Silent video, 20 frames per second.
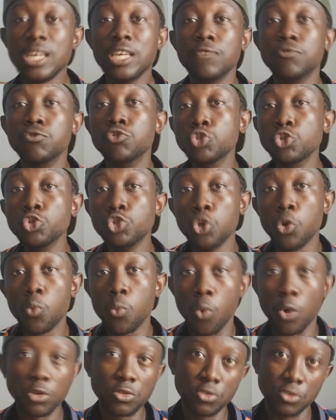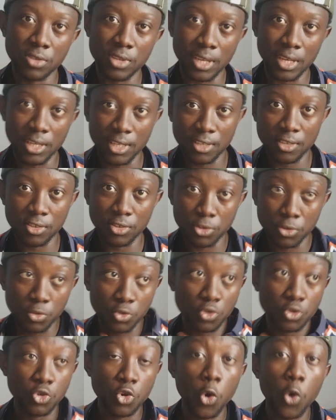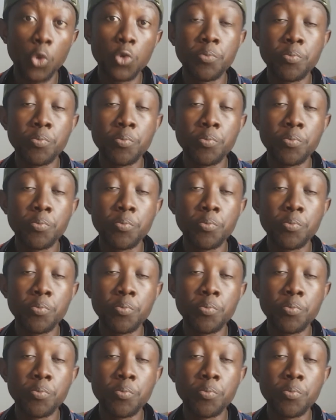If you don't want to take it due to your